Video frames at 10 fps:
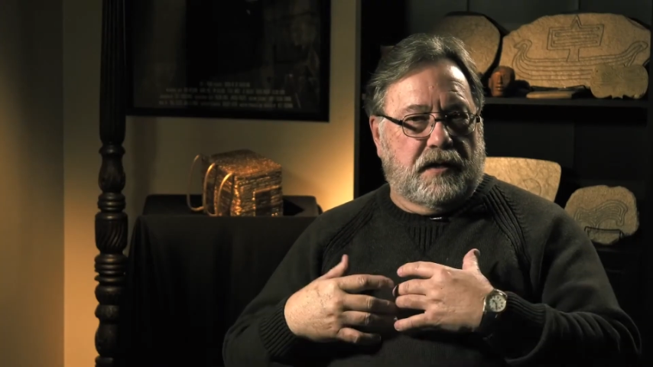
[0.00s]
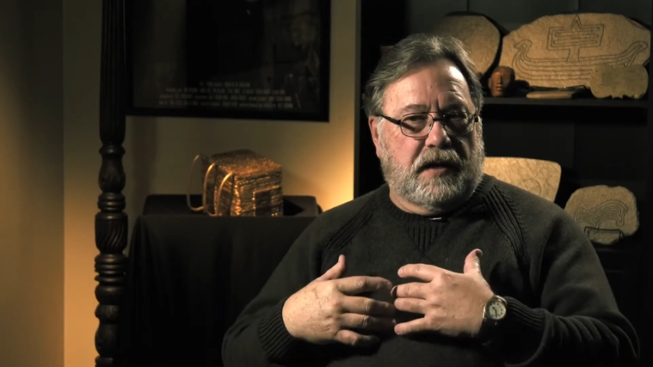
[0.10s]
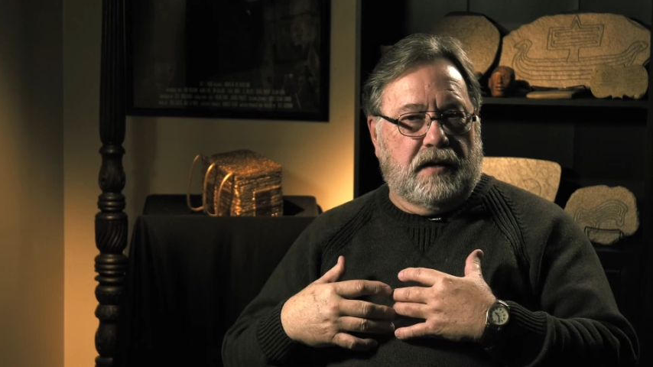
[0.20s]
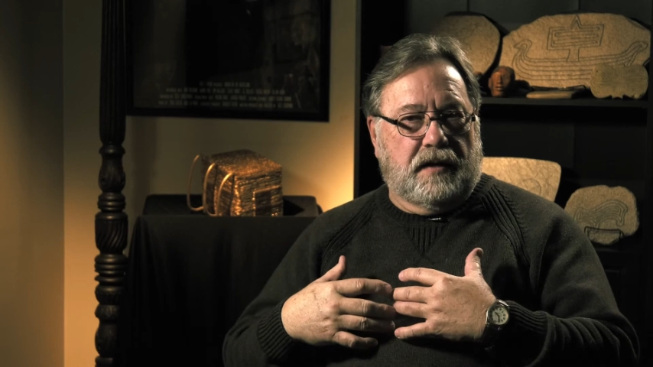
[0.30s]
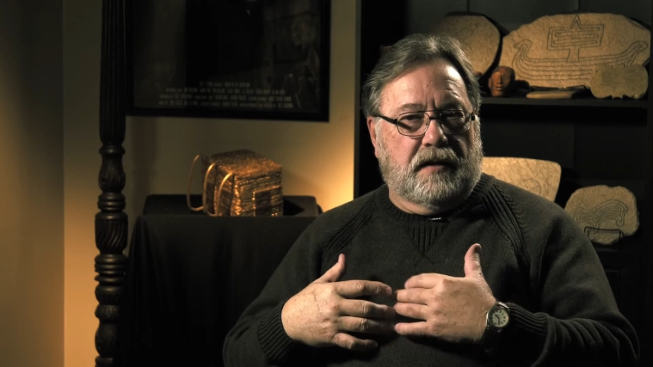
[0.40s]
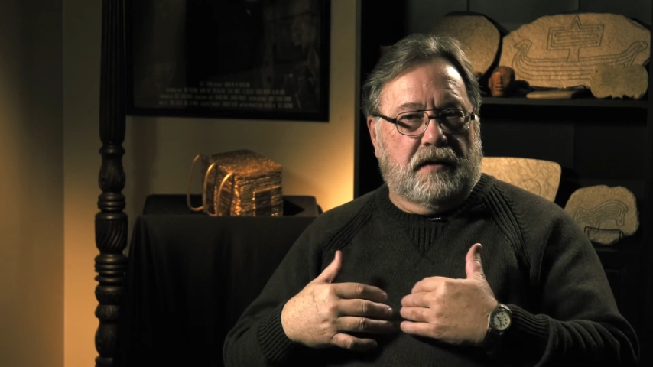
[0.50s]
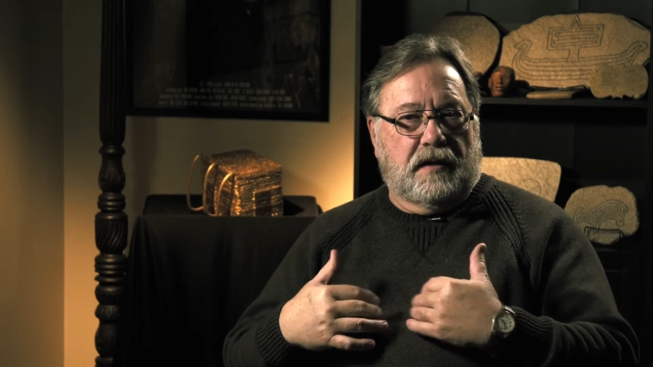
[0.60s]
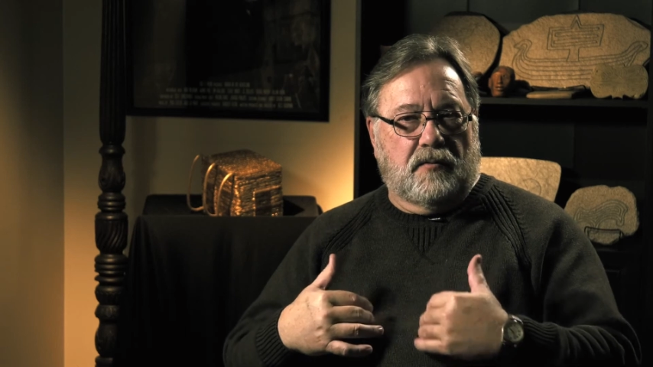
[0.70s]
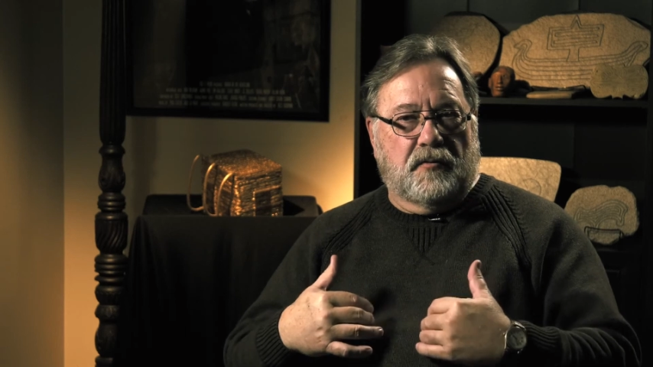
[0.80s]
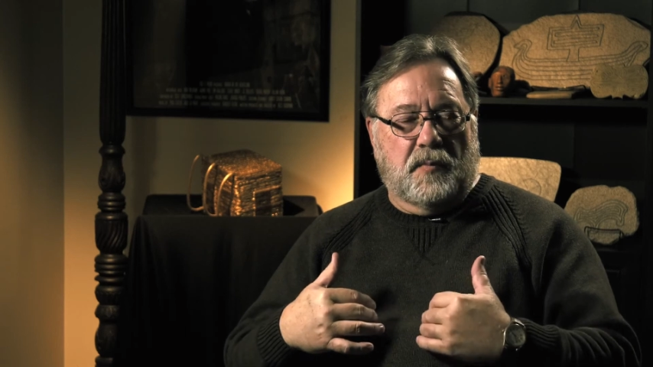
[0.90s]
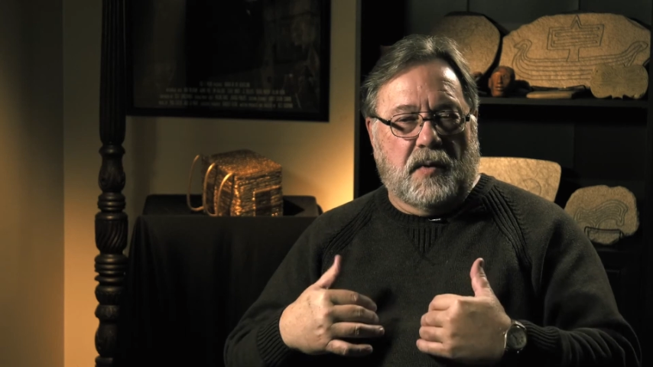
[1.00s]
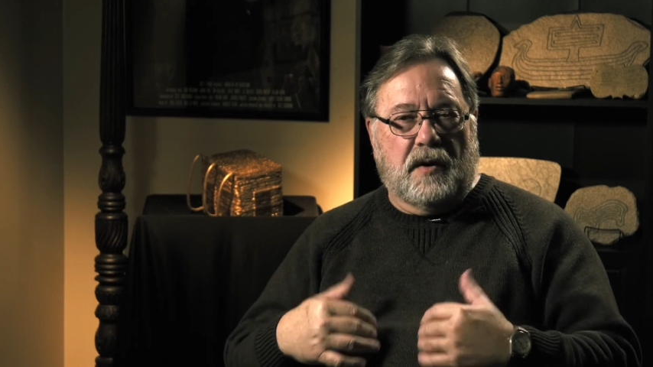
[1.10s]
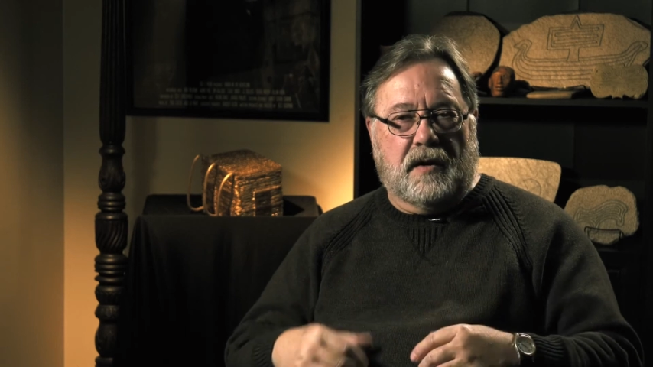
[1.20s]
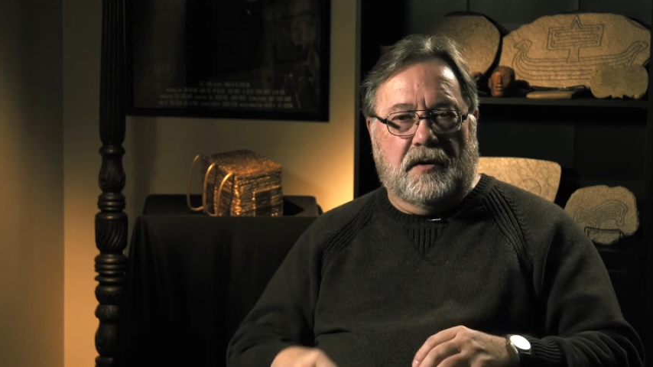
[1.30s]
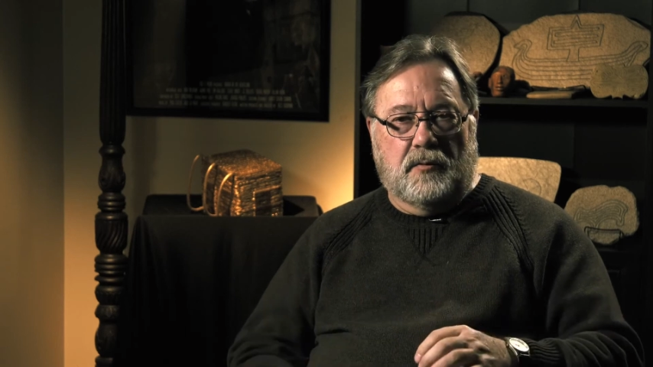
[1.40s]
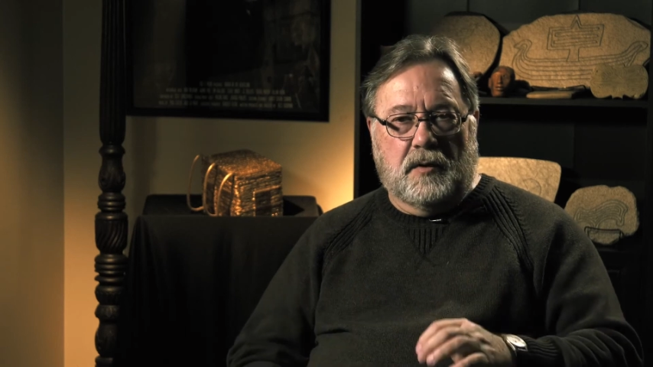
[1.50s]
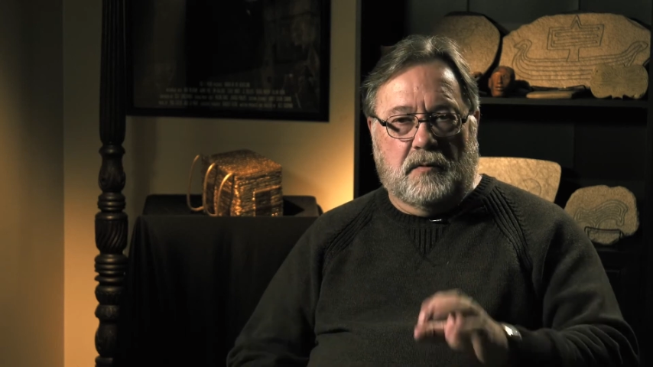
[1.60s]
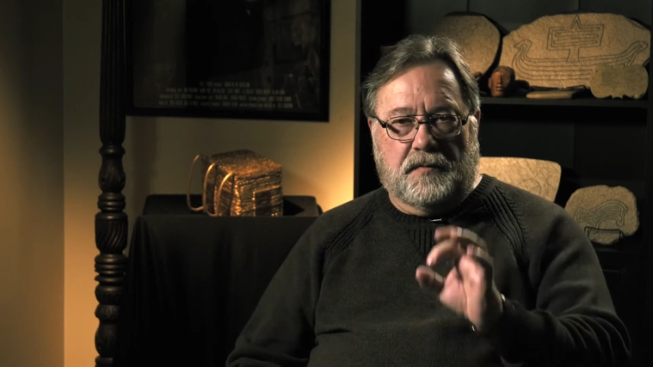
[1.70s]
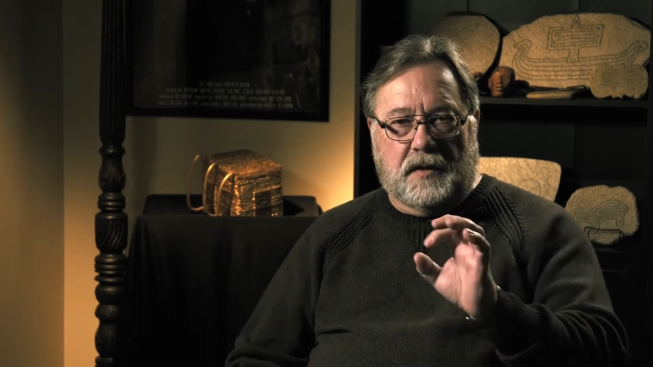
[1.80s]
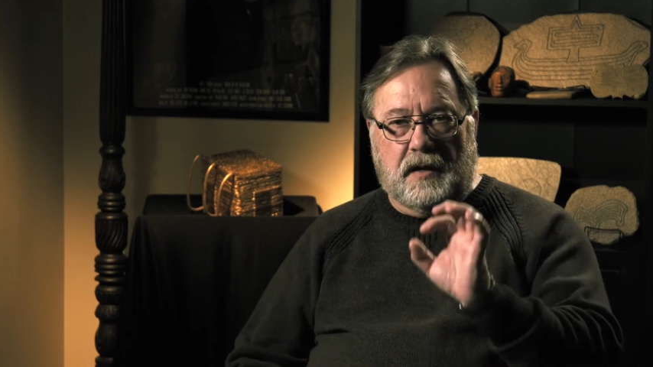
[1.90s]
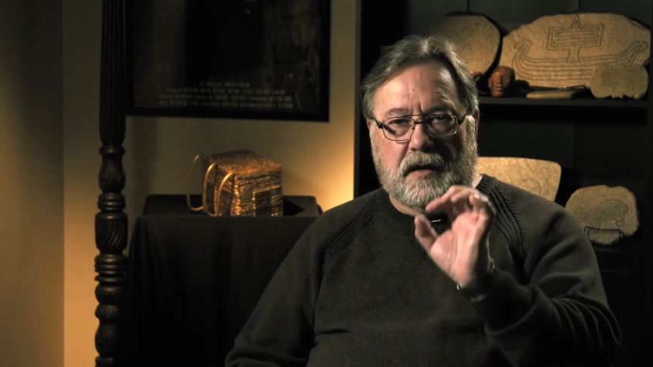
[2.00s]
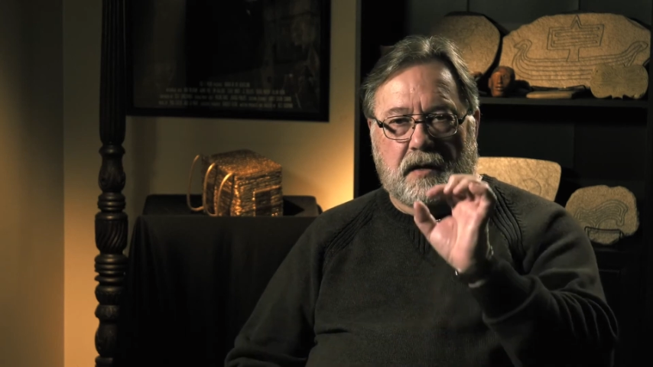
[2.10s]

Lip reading: Indian in North America doing with a